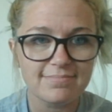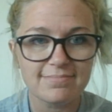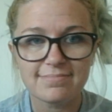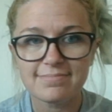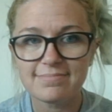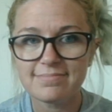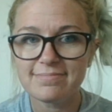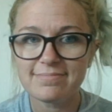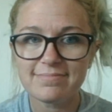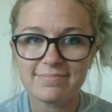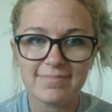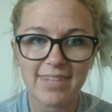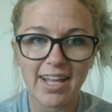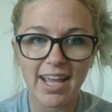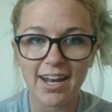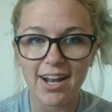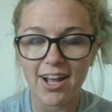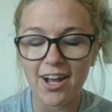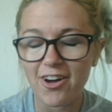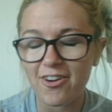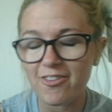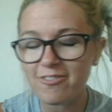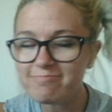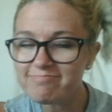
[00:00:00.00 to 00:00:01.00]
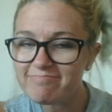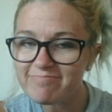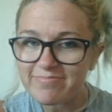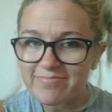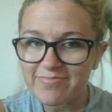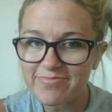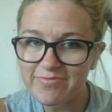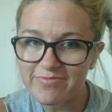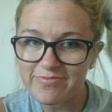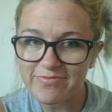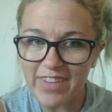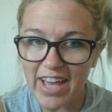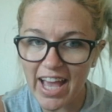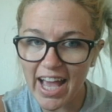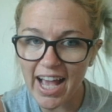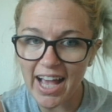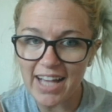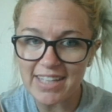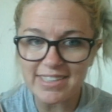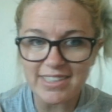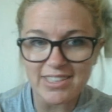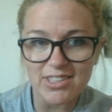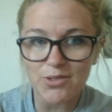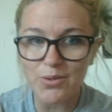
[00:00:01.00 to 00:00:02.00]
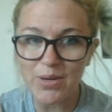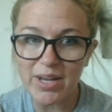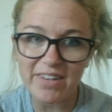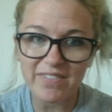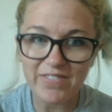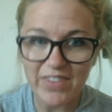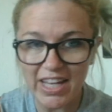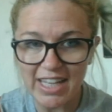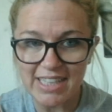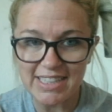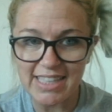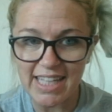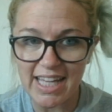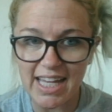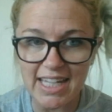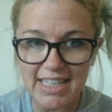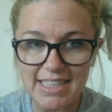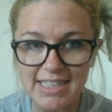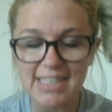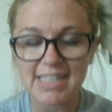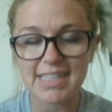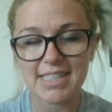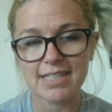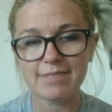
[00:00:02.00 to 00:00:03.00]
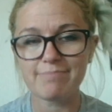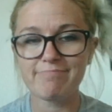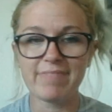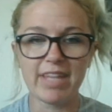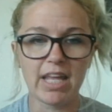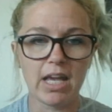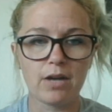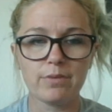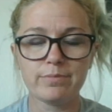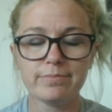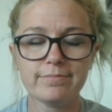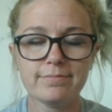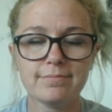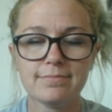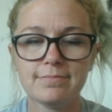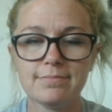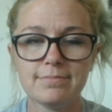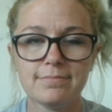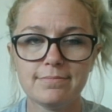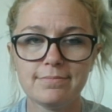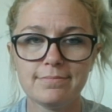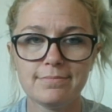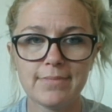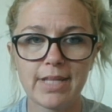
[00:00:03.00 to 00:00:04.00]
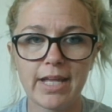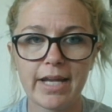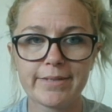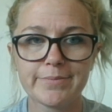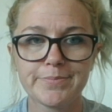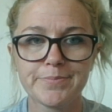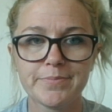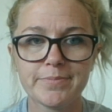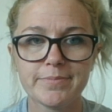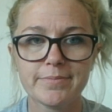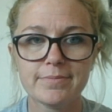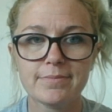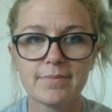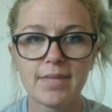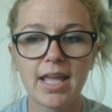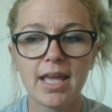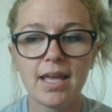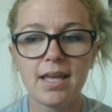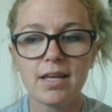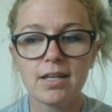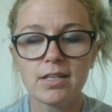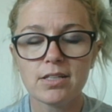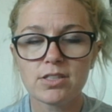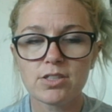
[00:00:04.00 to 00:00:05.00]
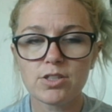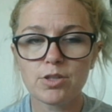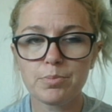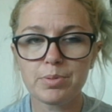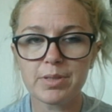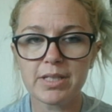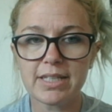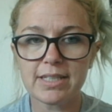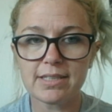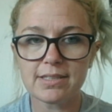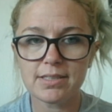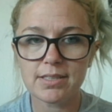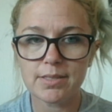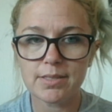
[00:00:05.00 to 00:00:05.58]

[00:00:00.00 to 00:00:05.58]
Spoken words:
you know, fast, quick fixes. No. No. So please.